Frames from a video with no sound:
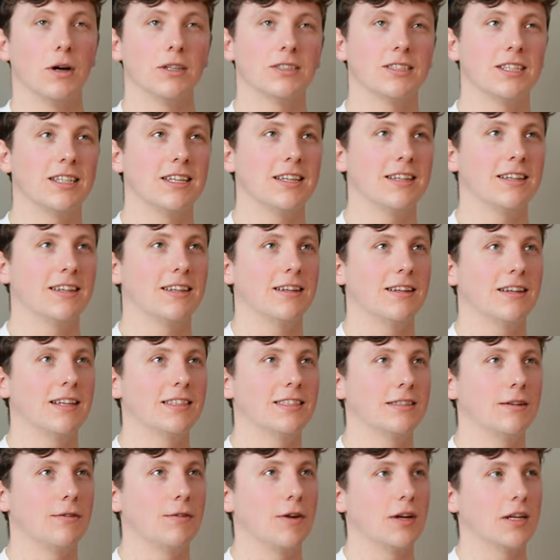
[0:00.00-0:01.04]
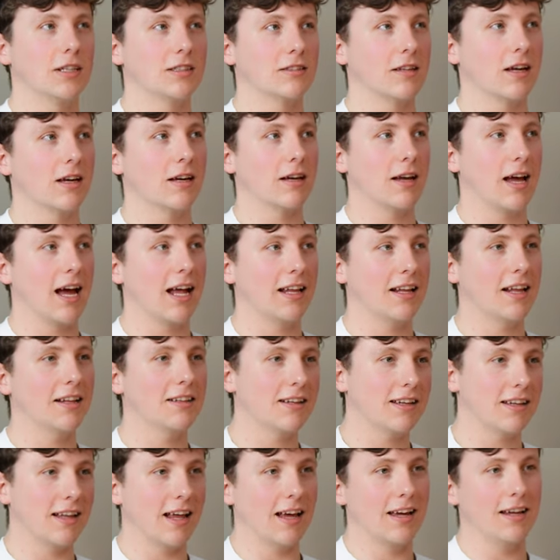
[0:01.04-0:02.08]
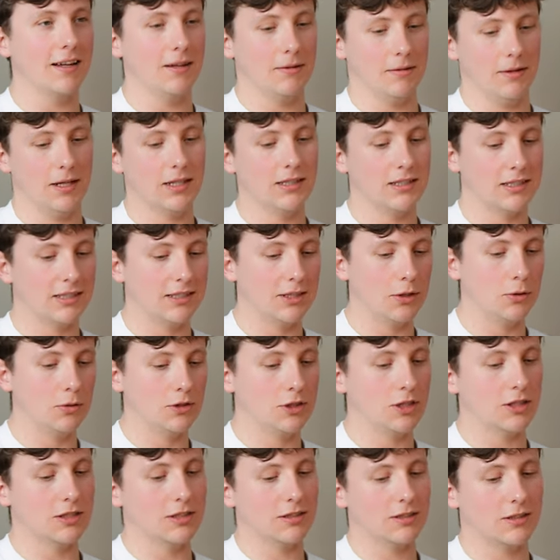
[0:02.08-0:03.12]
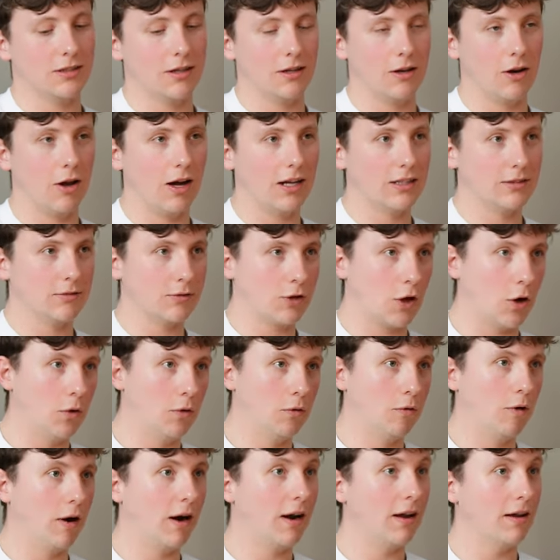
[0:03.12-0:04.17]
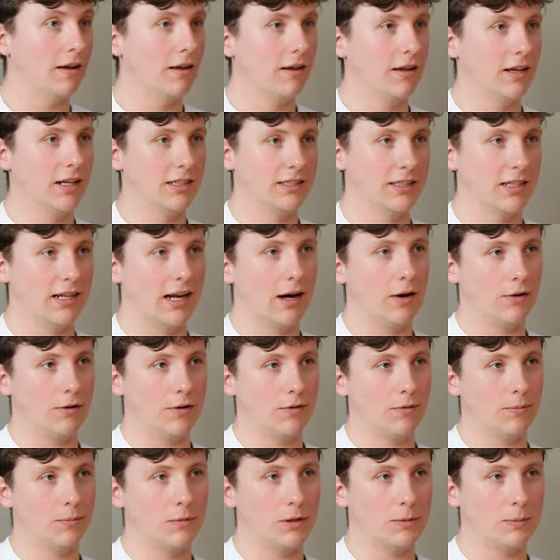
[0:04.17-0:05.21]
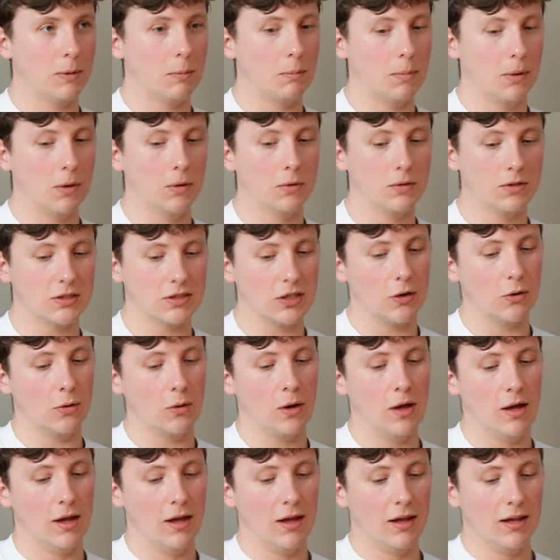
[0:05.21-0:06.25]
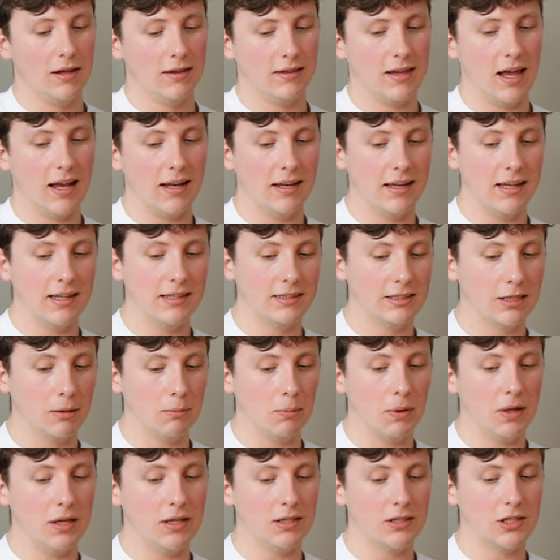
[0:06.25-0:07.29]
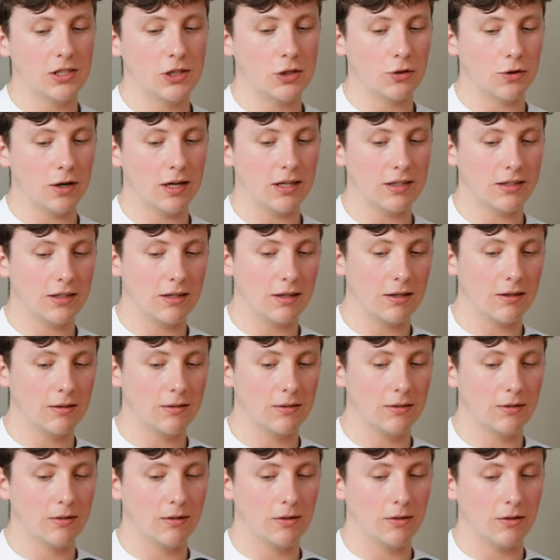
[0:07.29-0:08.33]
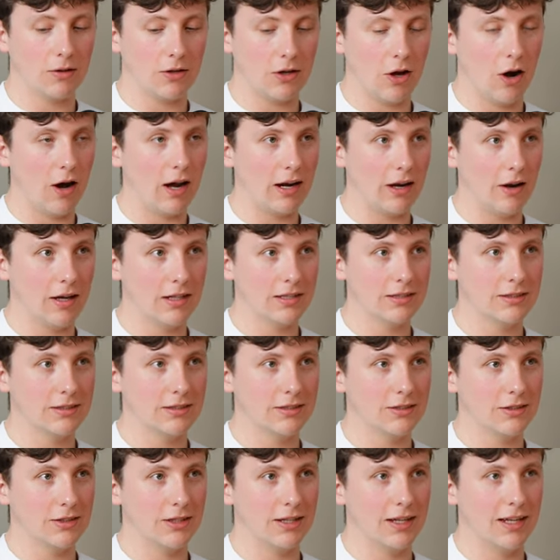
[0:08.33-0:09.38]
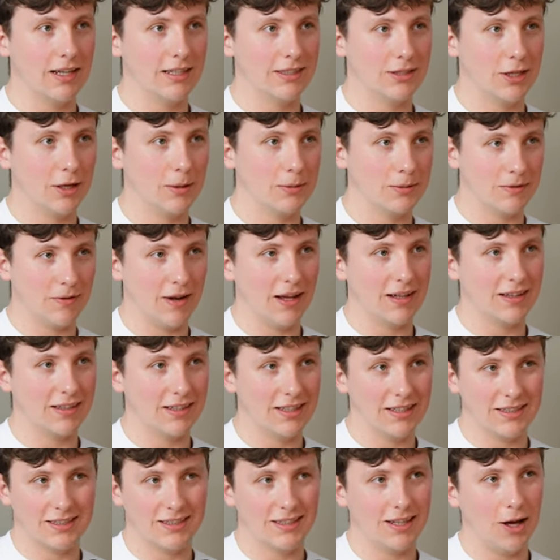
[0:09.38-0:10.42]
see, this is the thing. It's like, at the end of the day, it's still just lines of code, right? It's an algorithm that's been built. So there needs to be strict guidelines in terms of like this